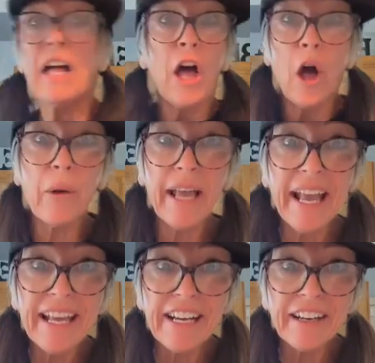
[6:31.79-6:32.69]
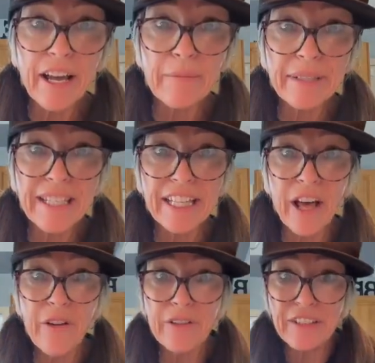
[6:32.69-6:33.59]
Okay, here comes the
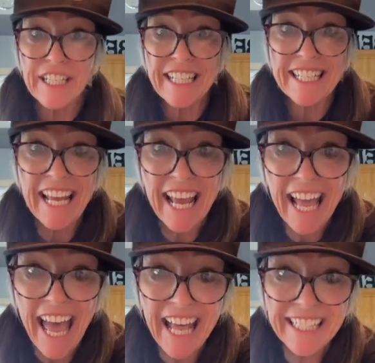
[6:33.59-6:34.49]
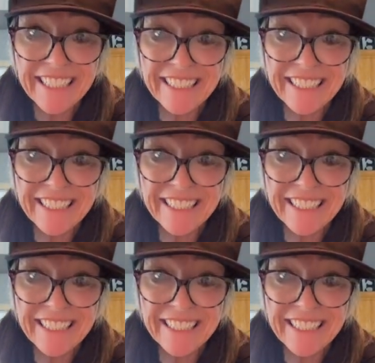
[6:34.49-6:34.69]
loaf, just hang on.